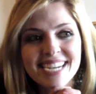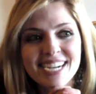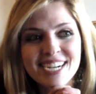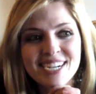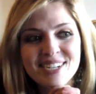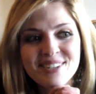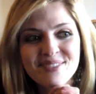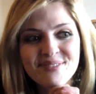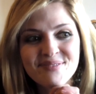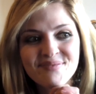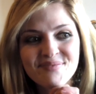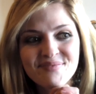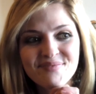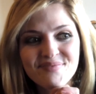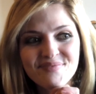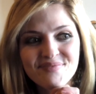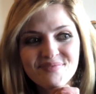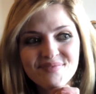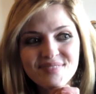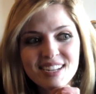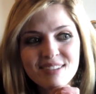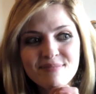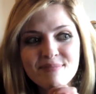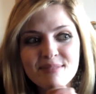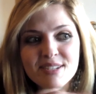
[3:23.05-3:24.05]
Um,
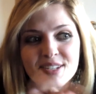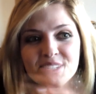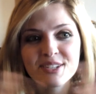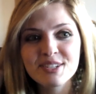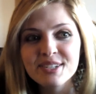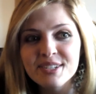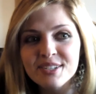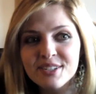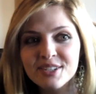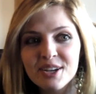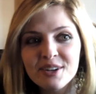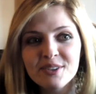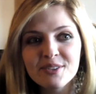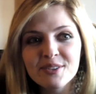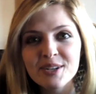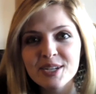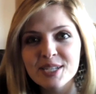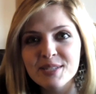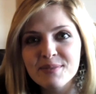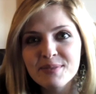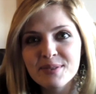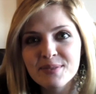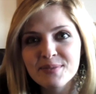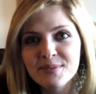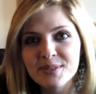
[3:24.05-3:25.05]
I mean, G General
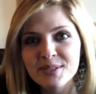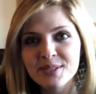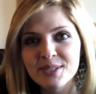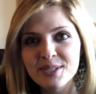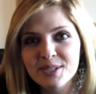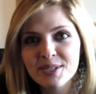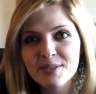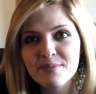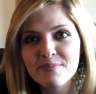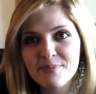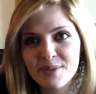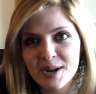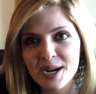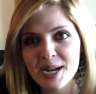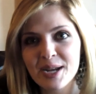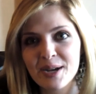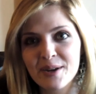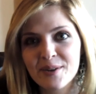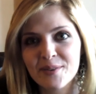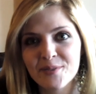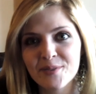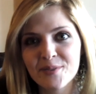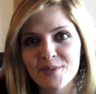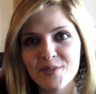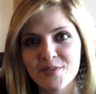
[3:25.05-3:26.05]
Hospital was such a
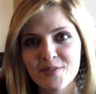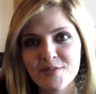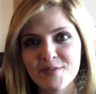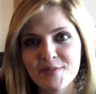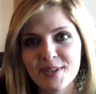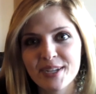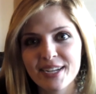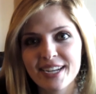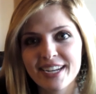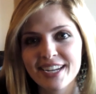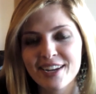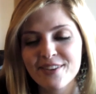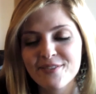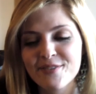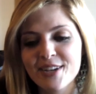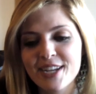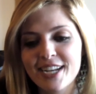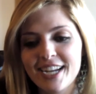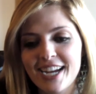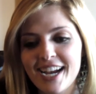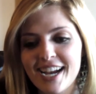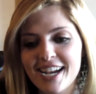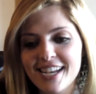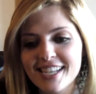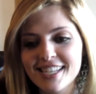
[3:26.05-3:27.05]
breakout role for me. I got
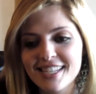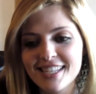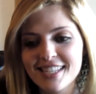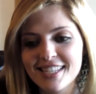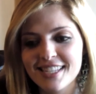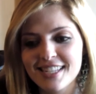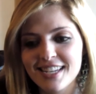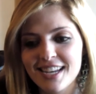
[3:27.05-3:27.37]
recast.